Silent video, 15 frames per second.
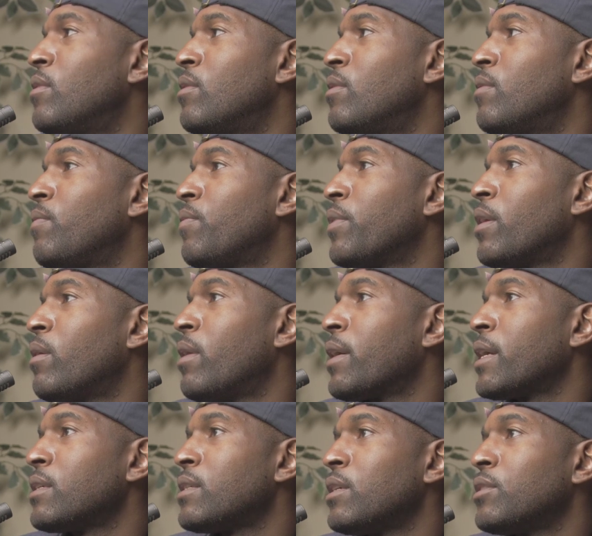Oh, I guess
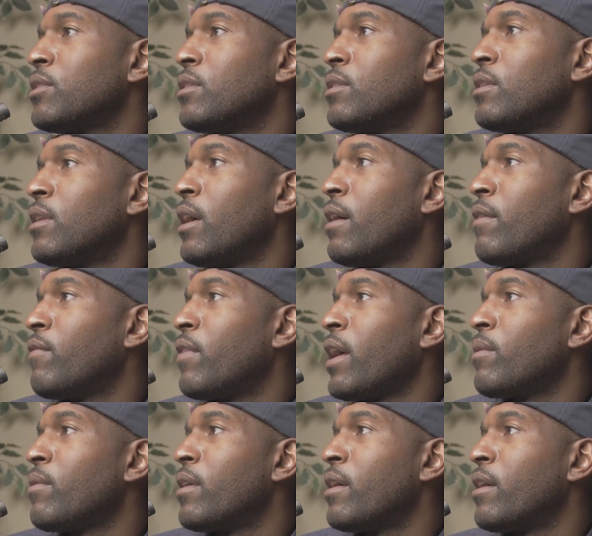I shouldn't have that
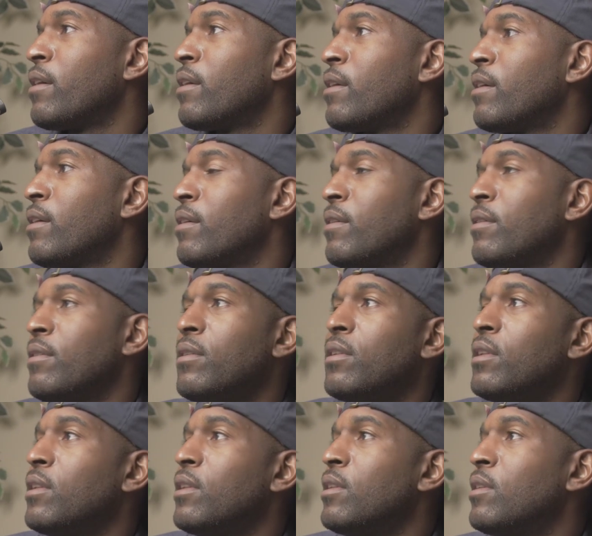there. Huh?
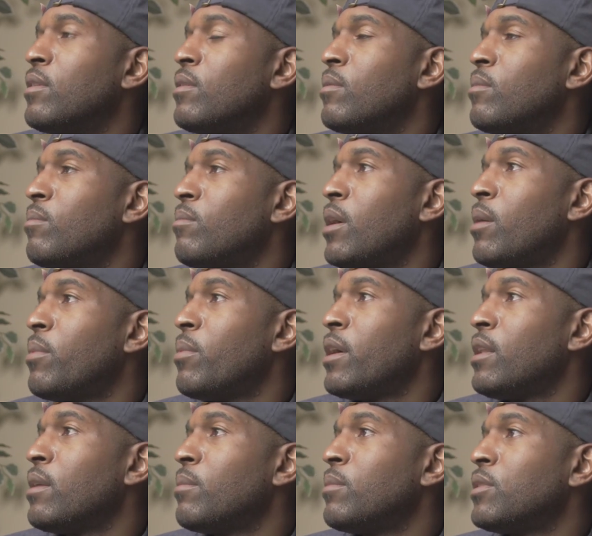My bad. Let
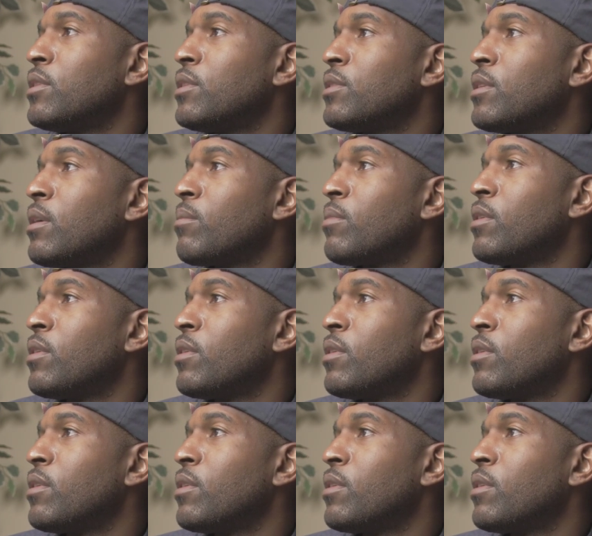me see something.